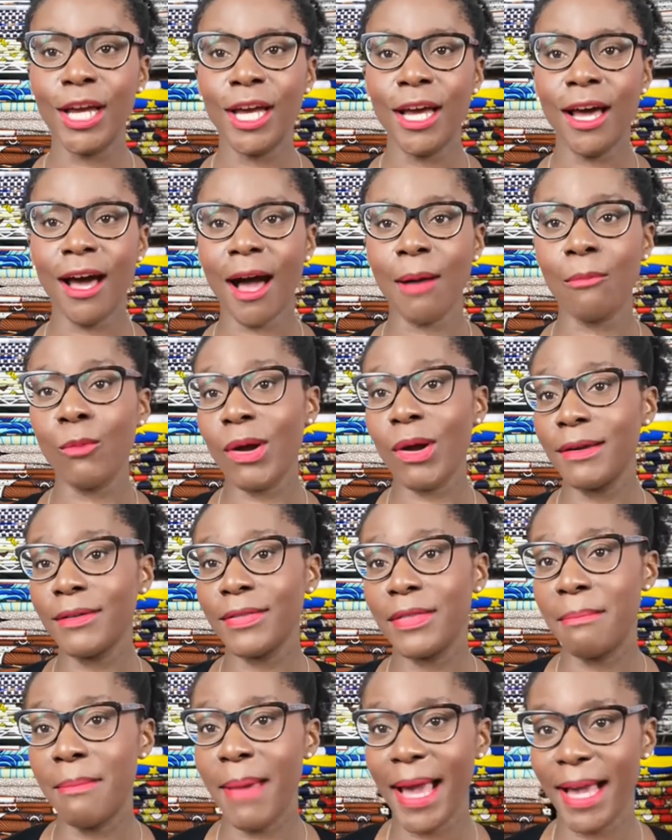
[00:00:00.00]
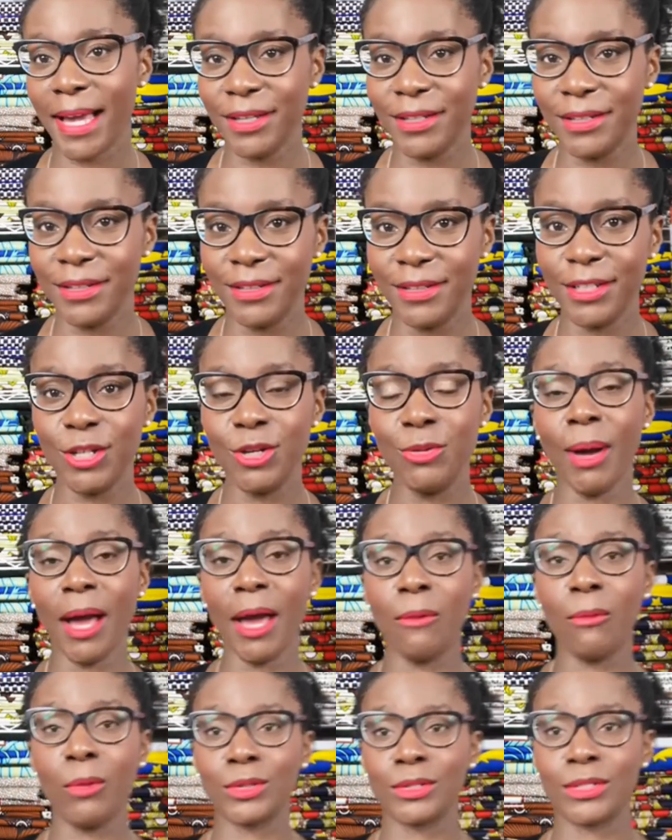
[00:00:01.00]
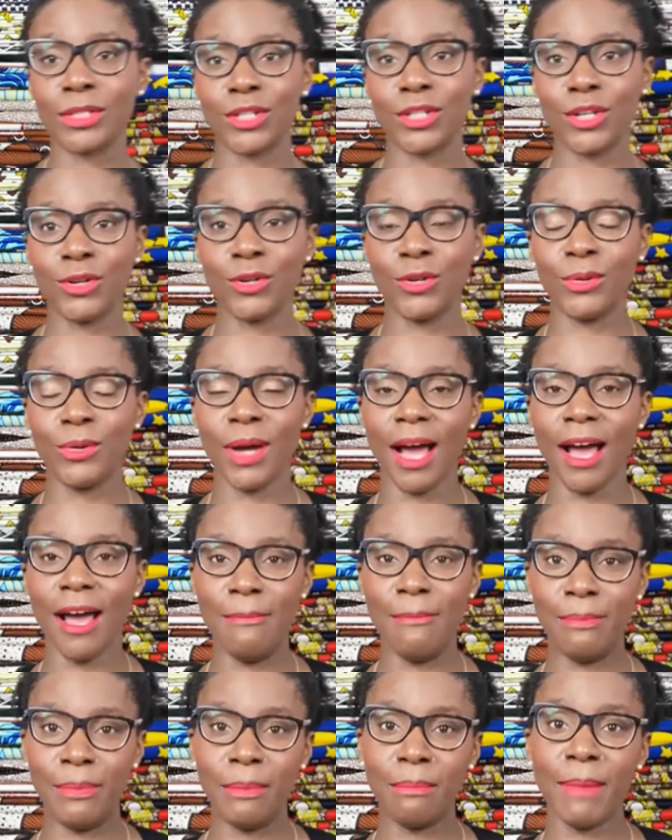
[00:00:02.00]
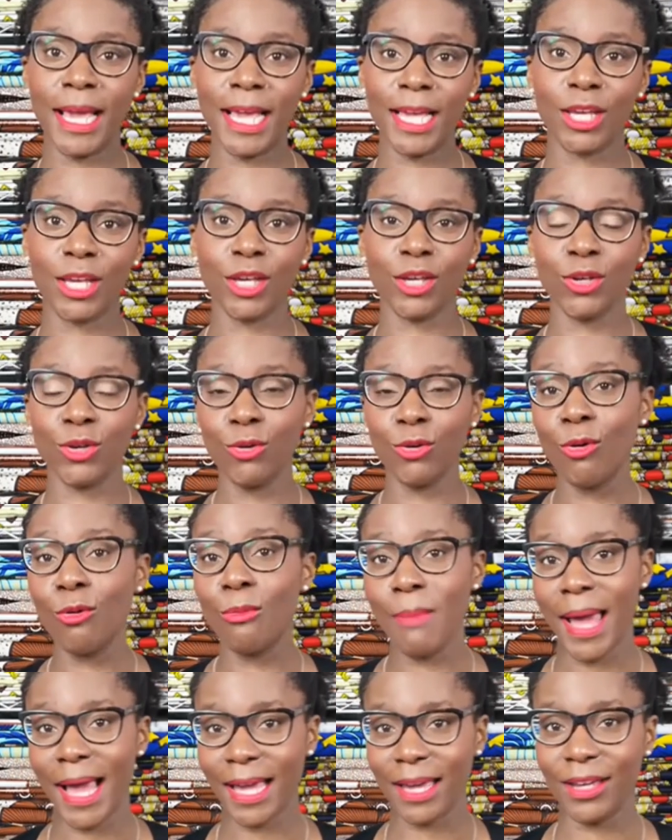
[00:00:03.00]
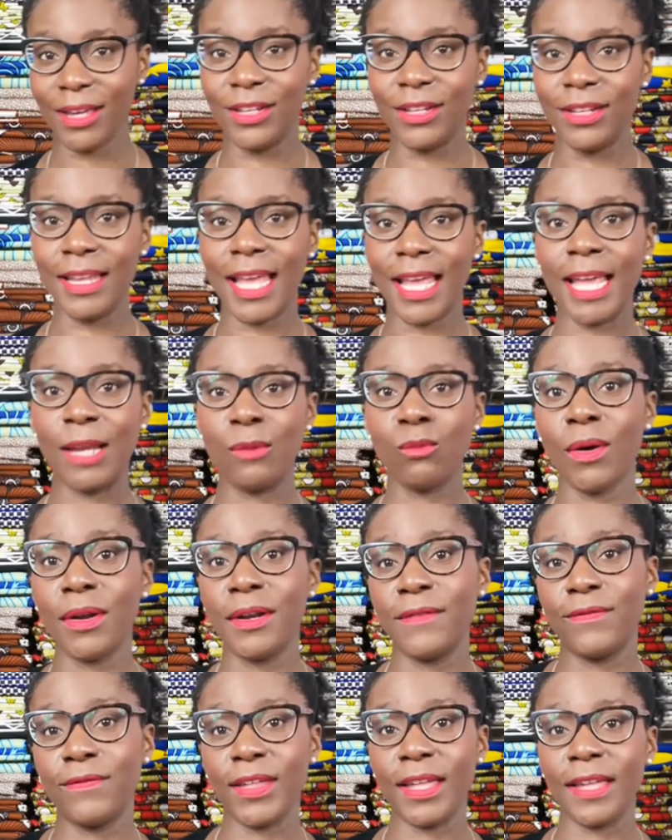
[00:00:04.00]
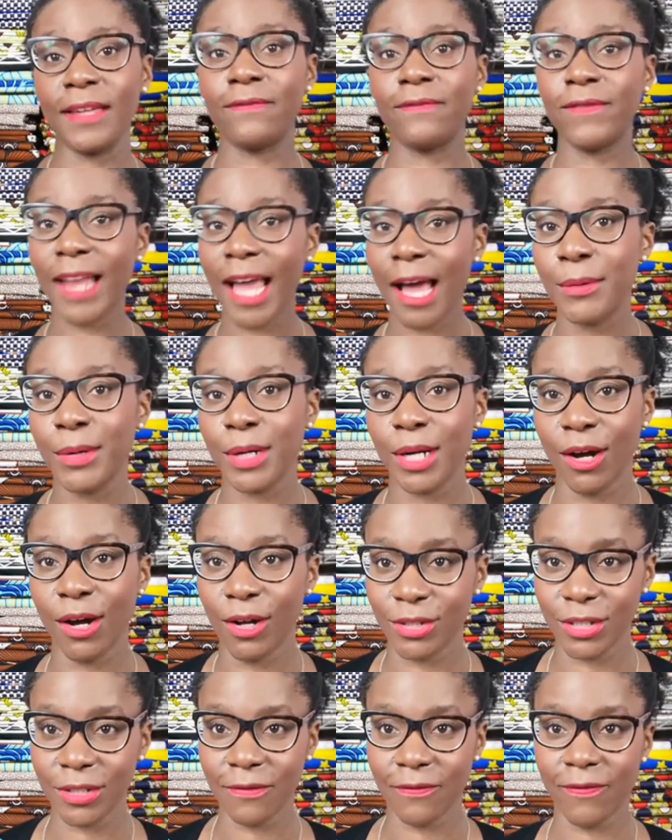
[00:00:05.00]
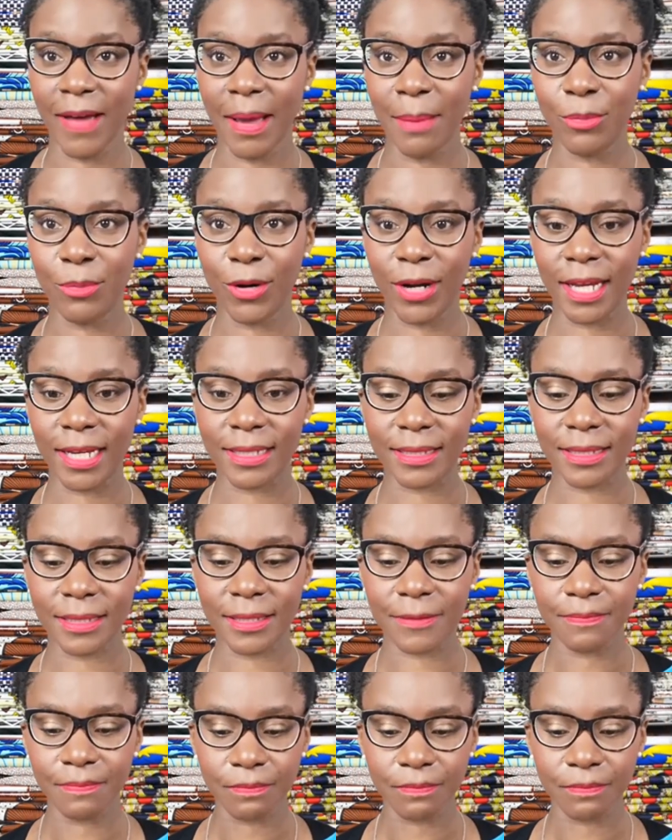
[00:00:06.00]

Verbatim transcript: I'm wearing the Megan. You might want to um, make your Megan in one of the flower garden fabrics.